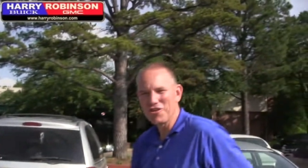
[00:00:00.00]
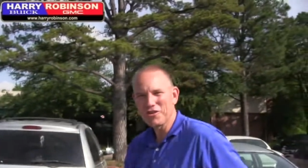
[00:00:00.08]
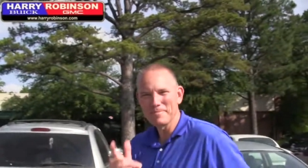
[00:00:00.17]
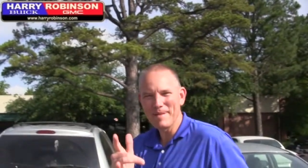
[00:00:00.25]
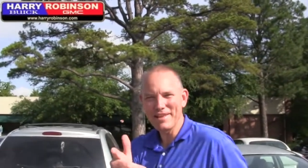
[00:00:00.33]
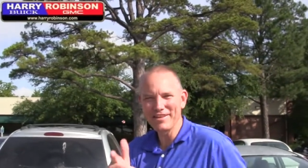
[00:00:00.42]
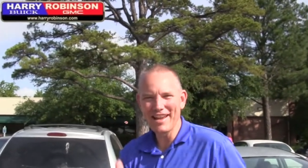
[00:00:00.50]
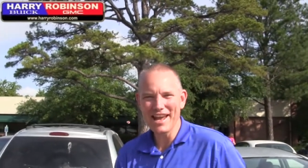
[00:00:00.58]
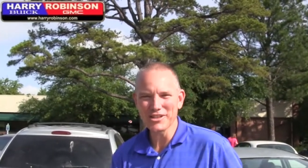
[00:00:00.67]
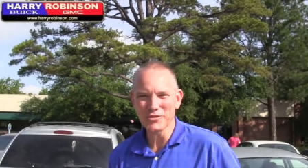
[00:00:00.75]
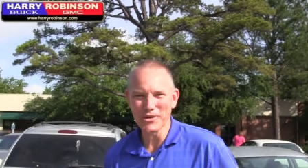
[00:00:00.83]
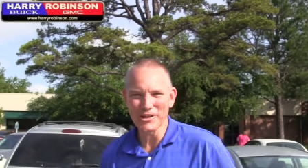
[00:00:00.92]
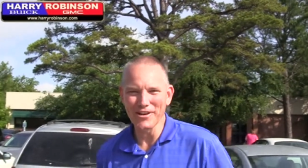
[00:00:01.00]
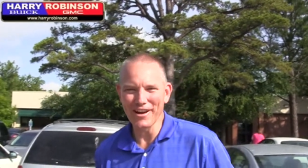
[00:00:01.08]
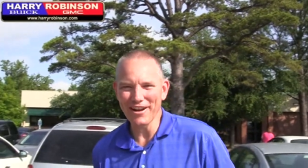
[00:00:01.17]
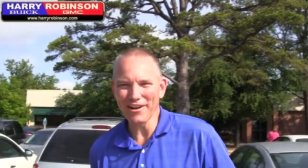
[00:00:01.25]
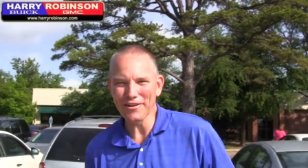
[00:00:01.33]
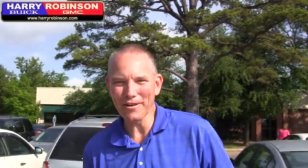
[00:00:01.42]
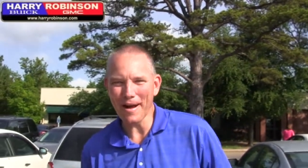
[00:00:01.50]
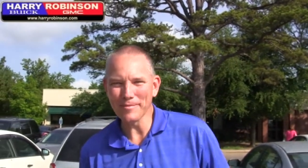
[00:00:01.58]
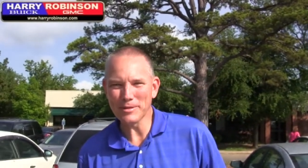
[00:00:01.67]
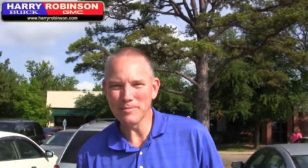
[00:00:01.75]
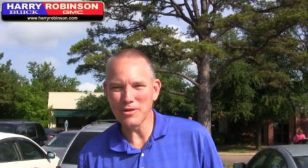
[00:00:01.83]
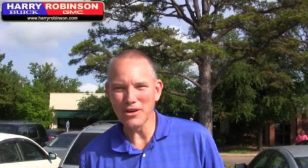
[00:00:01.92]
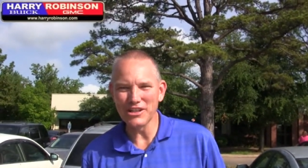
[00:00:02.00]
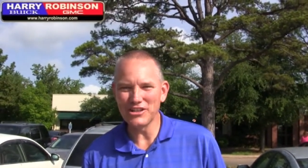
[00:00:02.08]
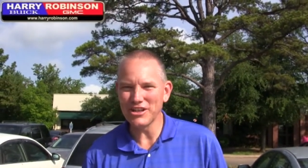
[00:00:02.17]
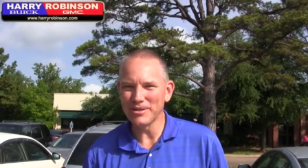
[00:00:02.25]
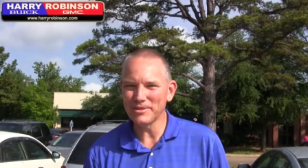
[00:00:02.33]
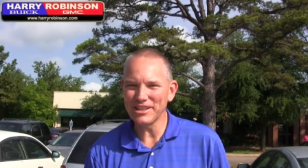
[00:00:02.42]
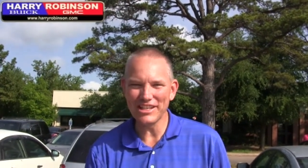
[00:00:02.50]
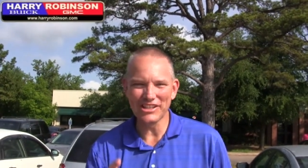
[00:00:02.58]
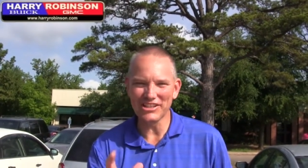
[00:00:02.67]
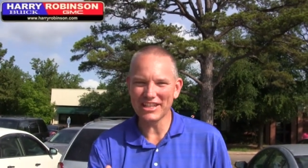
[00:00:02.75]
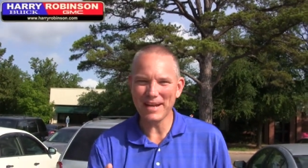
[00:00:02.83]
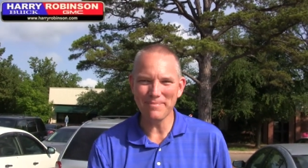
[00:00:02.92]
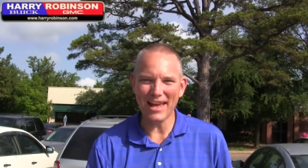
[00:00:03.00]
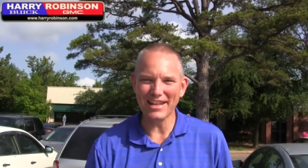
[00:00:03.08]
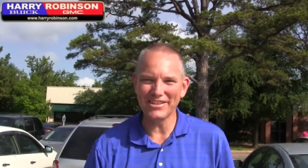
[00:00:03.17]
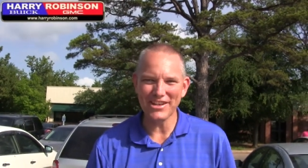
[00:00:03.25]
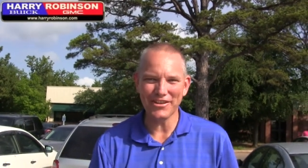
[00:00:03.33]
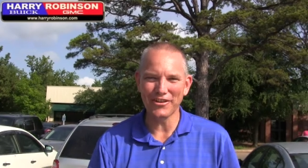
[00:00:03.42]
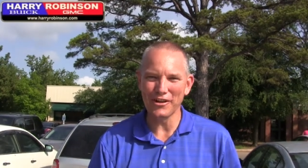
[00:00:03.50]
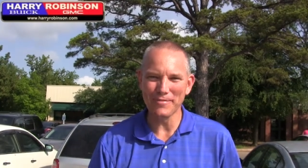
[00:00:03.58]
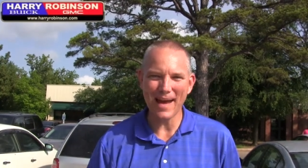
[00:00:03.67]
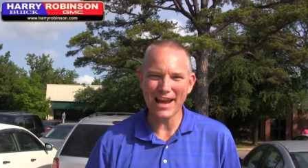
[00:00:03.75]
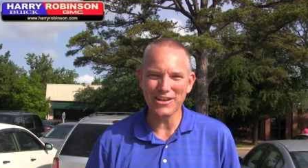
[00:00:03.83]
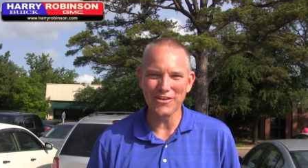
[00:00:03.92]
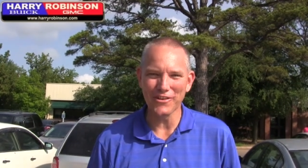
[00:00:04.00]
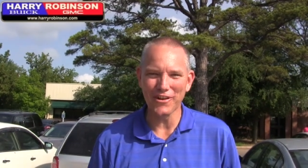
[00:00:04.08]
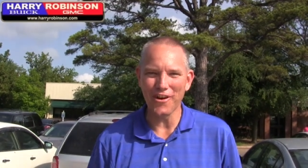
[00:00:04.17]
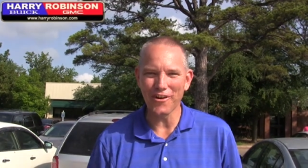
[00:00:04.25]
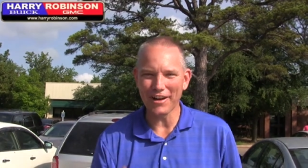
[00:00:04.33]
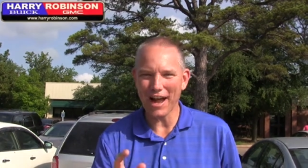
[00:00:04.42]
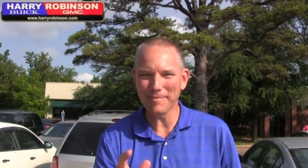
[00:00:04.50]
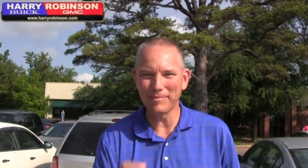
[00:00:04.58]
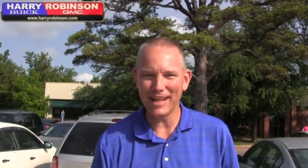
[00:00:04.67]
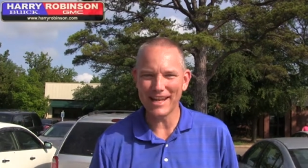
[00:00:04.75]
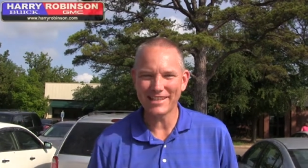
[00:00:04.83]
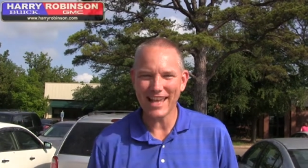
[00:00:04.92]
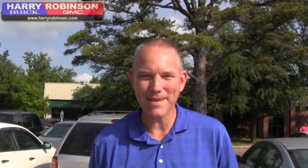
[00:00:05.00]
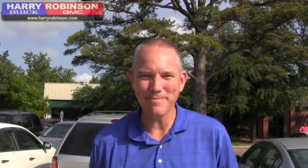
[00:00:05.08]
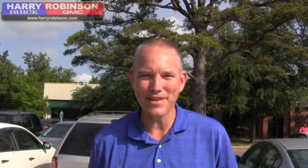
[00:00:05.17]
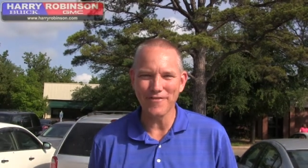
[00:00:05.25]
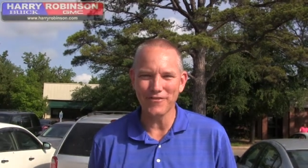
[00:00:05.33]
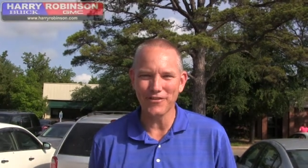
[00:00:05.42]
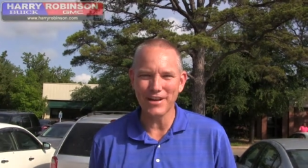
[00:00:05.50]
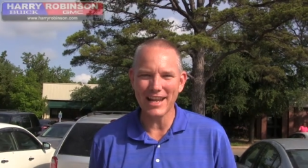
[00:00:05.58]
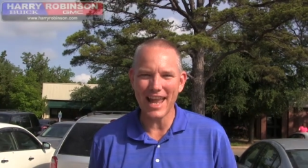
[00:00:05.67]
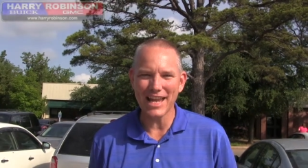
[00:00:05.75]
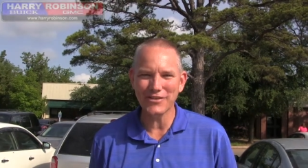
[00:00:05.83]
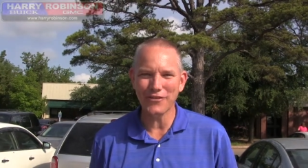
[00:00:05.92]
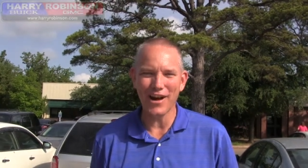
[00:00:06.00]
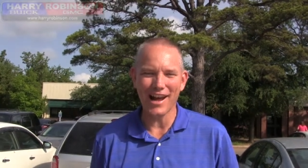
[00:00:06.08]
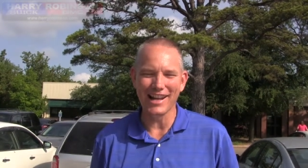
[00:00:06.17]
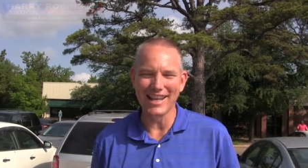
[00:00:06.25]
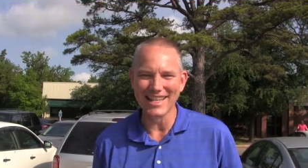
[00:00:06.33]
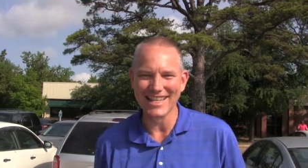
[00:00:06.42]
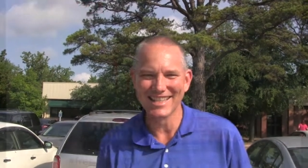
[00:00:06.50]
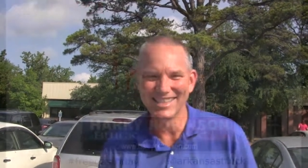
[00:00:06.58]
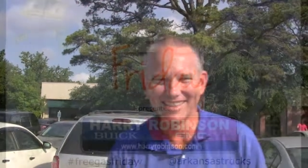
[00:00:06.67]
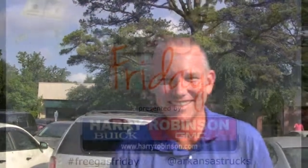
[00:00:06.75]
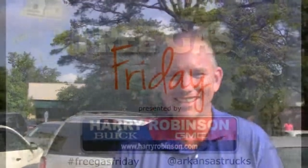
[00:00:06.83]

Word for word: can be the next winner at Harry Robinson Buick GMC. Just keep that sticker on the back of your car. God bless. Happy Free Gas Friday.